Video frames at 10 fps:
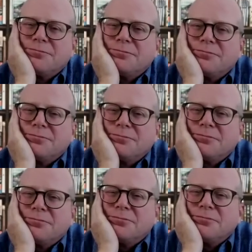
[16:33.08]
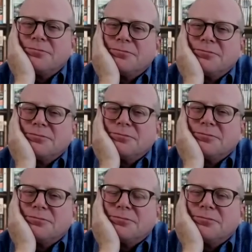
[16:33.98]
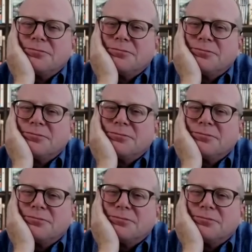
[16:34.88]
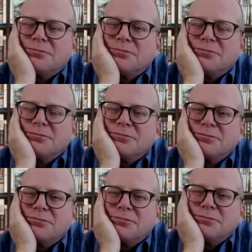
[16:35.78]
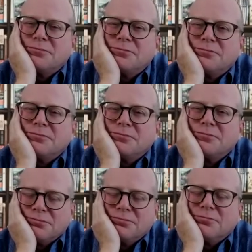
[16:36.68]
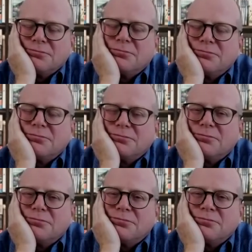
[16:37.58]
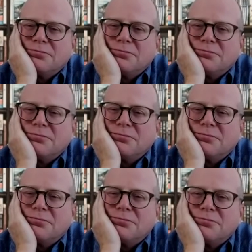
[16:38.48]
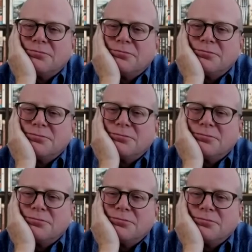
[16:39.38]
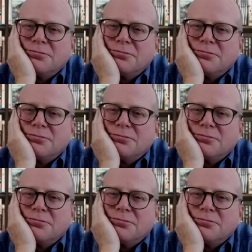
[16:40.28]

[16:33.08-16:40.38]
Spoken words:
(not speaking)